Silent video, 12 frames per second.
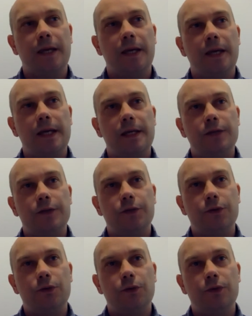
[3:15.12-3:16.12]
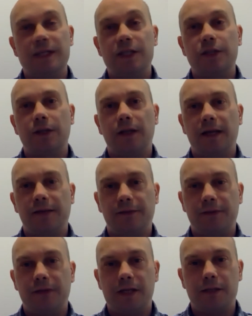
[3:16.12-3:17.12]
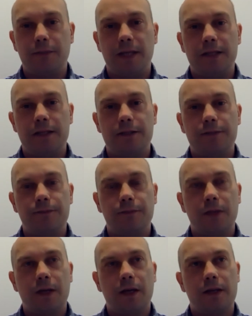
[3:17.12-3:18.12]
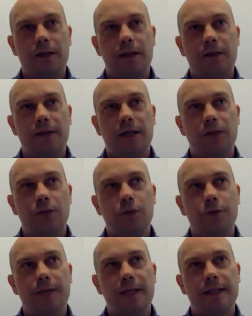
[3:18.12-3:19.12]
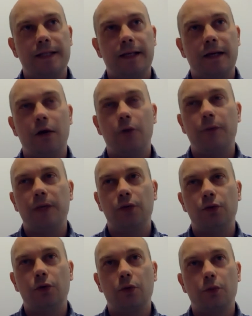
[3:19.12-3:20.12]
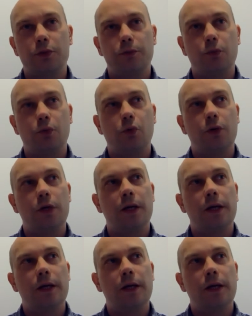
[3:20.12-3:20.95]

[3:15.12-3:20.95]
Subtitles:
into digital healthcare space. And that was basically how Minudoc was born.